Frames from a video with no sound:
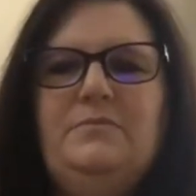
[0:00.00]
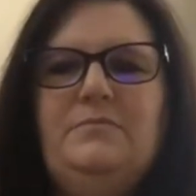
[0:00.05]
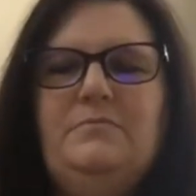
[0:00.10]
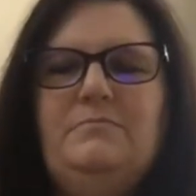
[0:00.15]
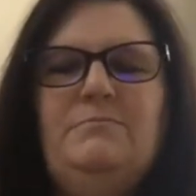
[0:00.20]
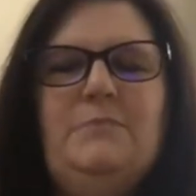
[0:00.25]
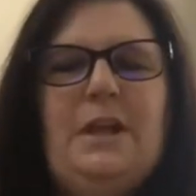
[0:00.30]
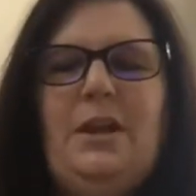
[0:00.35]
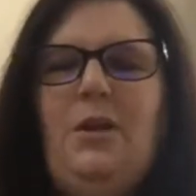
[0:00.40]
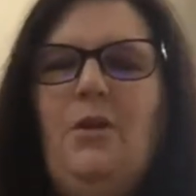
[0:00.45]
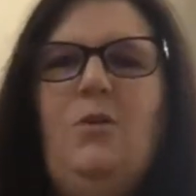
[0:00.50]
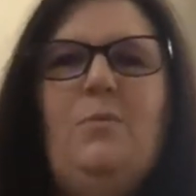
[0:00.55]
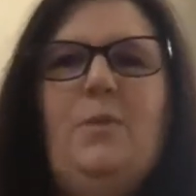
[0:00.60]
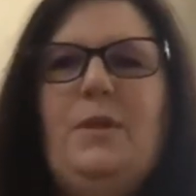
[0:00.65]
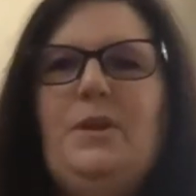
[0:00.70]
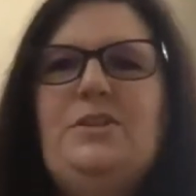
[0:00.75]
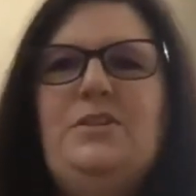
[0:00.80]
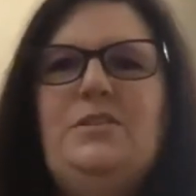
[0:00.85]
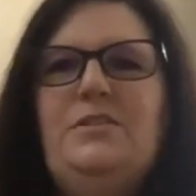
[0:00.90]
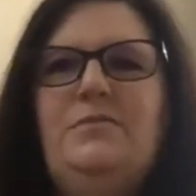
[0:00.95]
met a whole
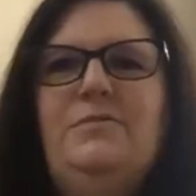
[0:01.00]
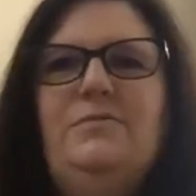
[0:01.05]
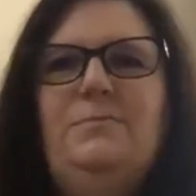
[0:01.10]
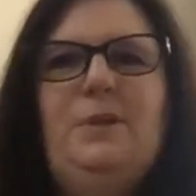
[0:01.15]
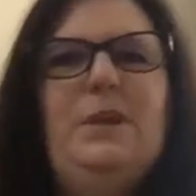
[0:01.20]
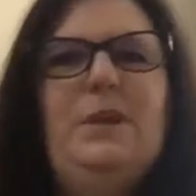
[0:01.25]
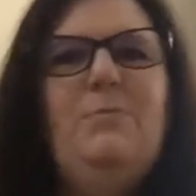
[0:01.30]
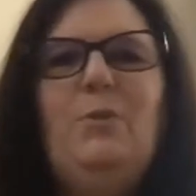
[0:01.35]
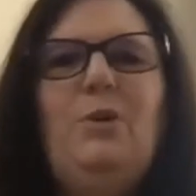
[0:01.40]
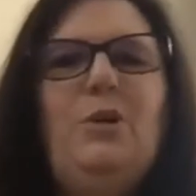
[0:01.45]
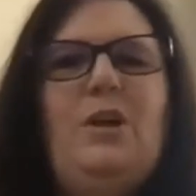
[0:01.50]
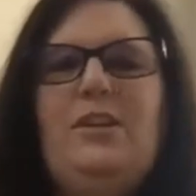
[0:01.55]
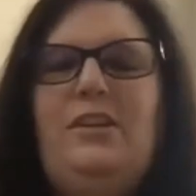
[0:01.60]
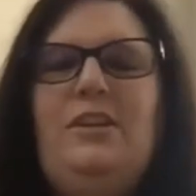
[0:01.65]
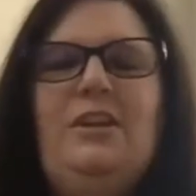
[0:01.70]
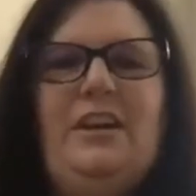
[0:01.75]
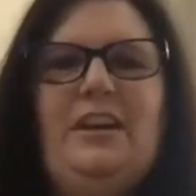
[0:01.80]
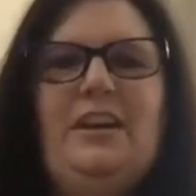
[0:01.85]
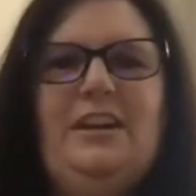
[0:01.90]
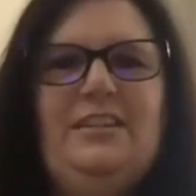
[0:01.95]
bunch of people
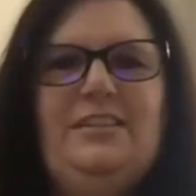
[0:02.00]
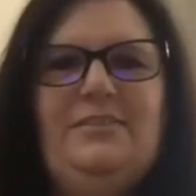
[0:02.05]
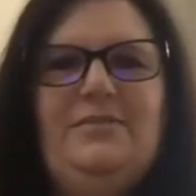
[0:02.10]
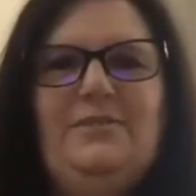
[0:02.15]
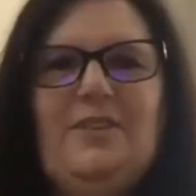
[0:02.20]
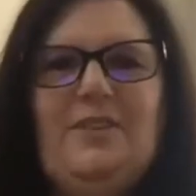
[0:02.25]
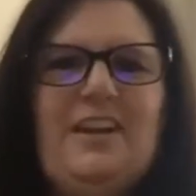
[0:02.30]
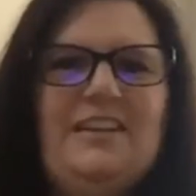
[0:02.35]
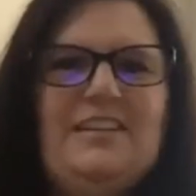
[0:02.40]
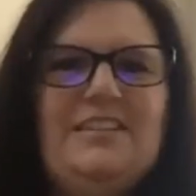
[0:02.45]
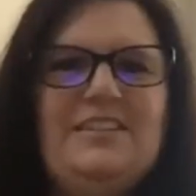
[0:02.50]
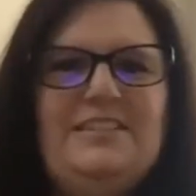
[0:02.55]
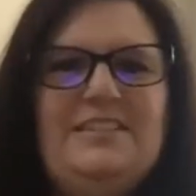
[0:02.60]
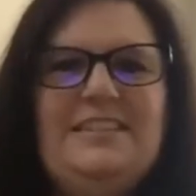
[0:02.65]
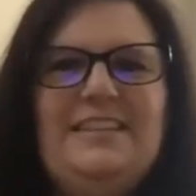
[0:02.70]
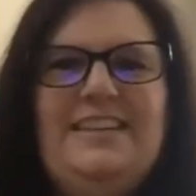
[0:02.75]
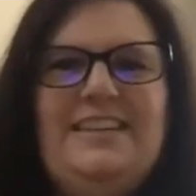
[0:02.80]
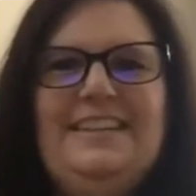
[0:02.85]
online, friends